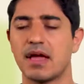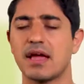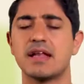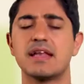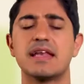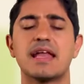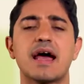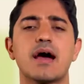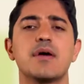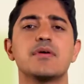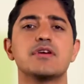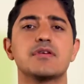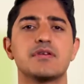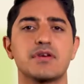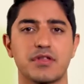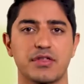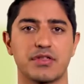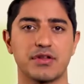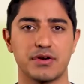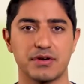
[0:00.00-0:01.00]
Now you're
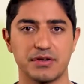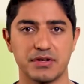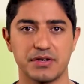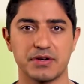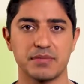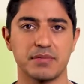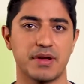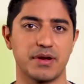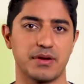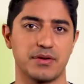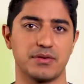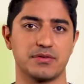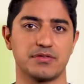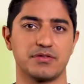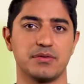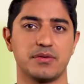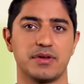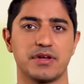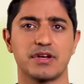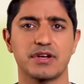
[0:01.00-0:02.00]
a third year medical
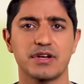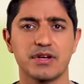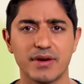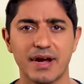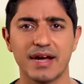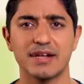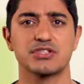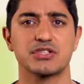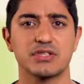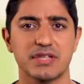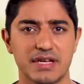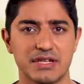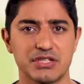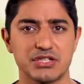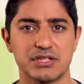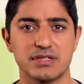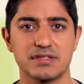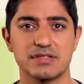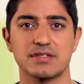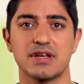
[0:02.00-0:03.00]
student.
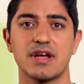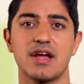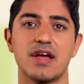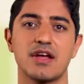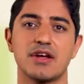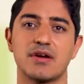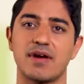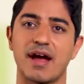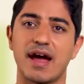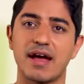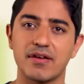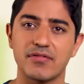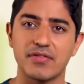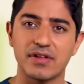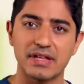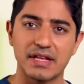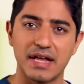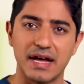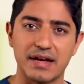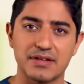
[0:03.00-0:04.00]
Congratulations. You're out of the
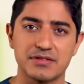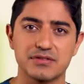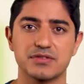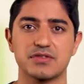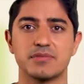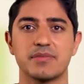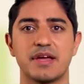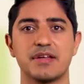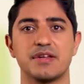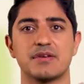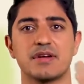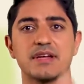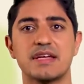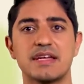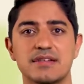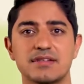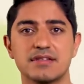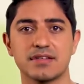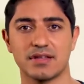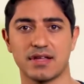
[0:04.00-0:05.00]
classroom and you're
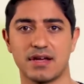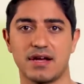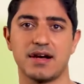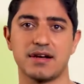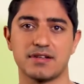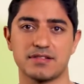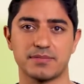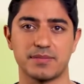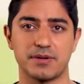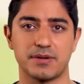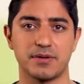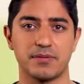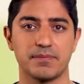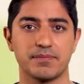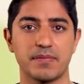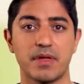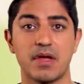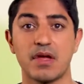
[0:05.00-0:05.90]
into the hospital.